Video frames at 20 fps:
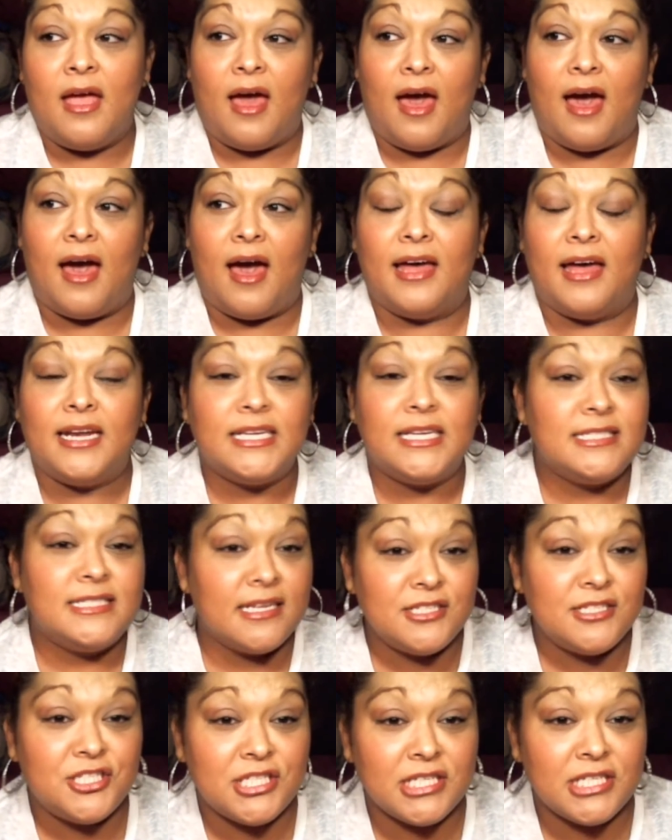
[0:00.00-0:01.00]
And
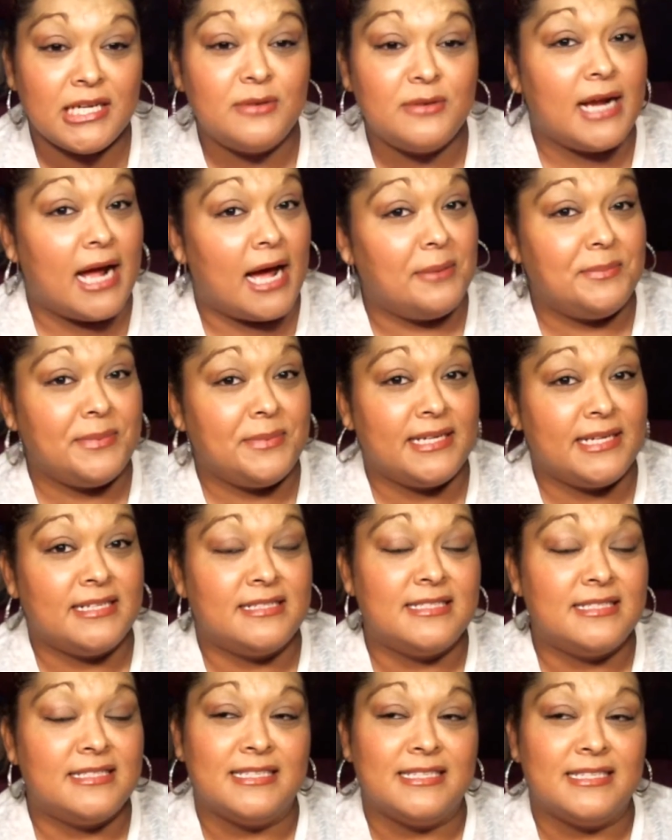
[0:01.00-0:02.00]
essentially what
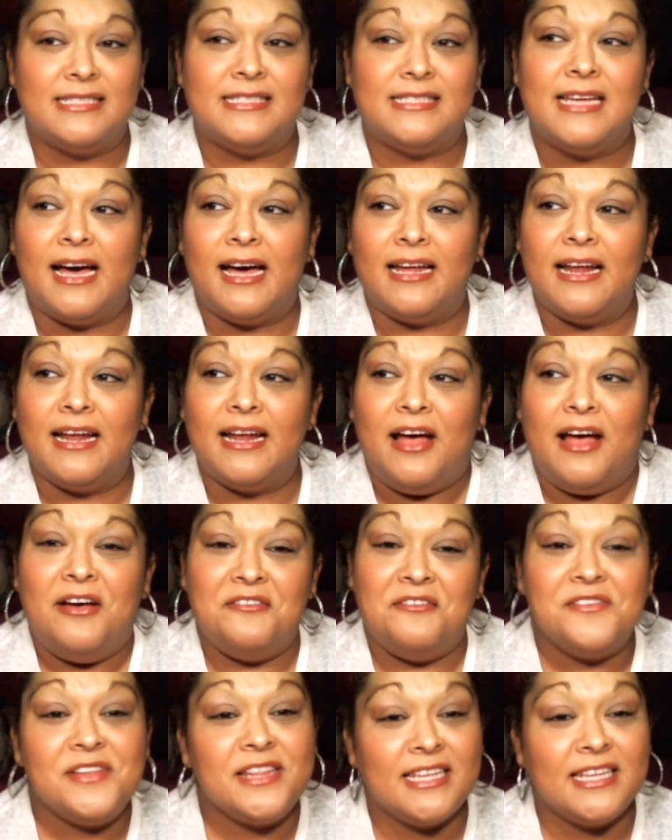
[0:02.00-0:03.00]
happens is that
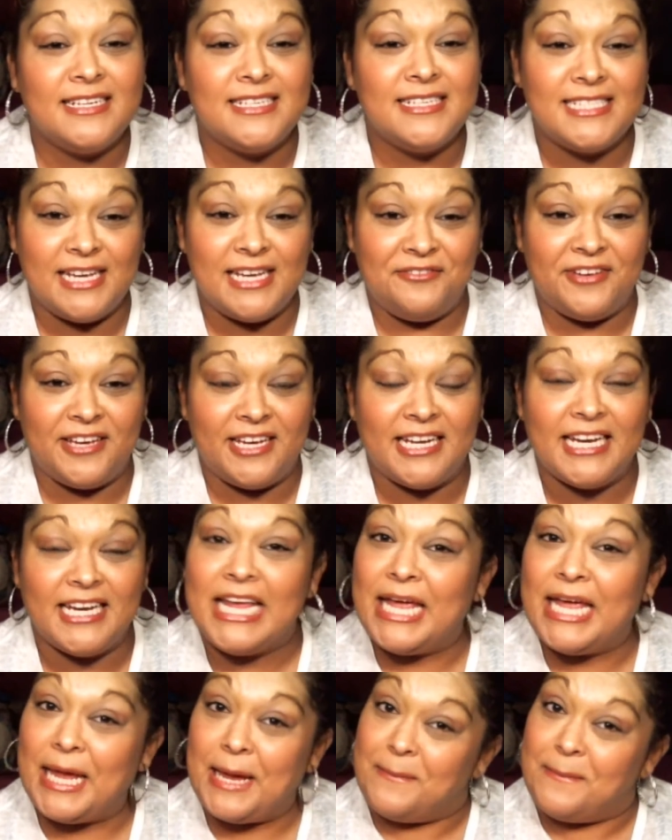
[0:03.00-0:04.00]
Evelyn and David
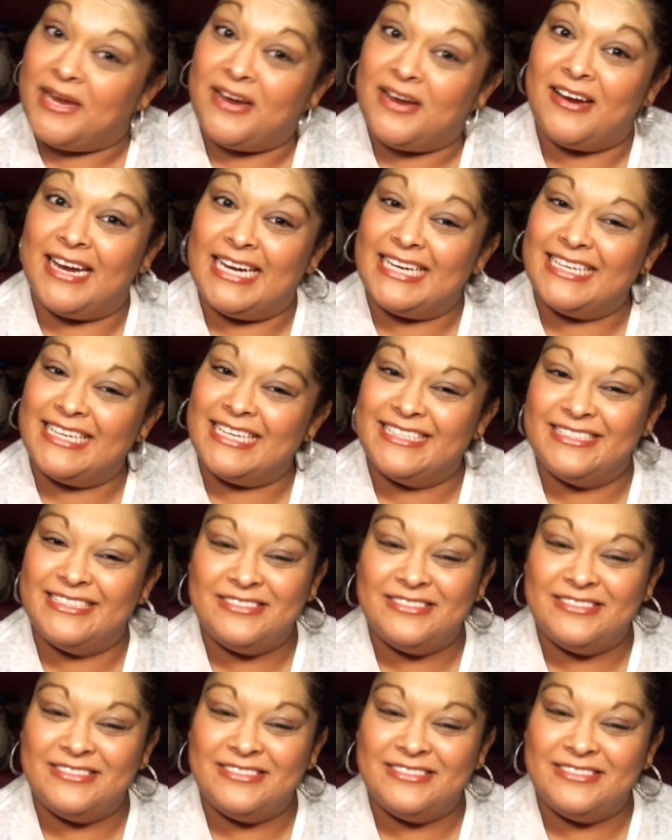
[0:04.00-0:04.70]
get married.